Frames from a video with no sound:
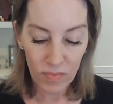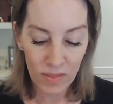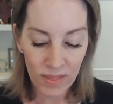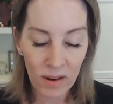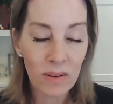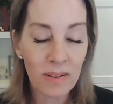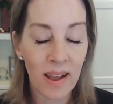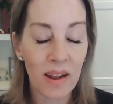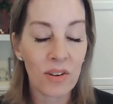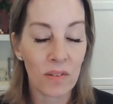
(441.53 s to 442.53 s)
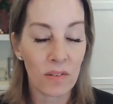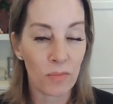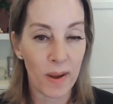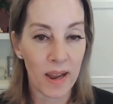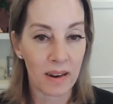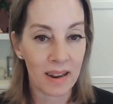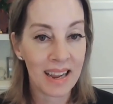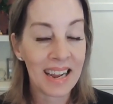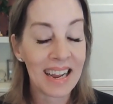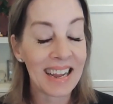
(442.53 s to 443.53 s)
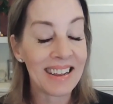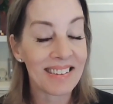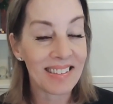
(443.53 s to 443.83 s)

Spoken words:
their attention span is